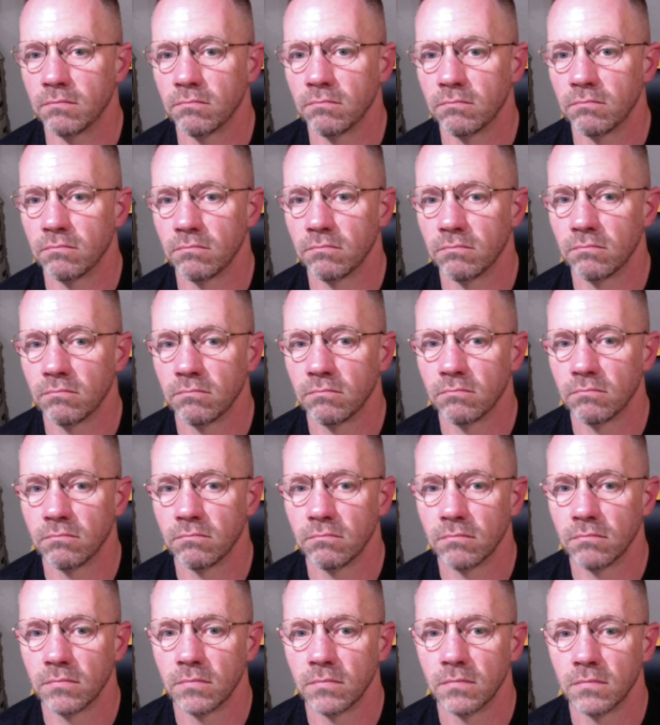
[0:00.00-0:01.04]

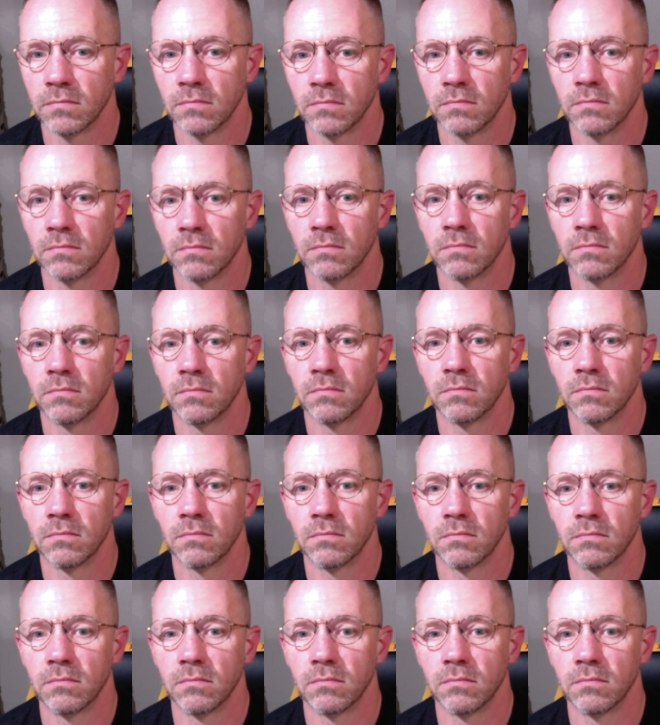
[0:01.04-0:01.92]
(no one is talking)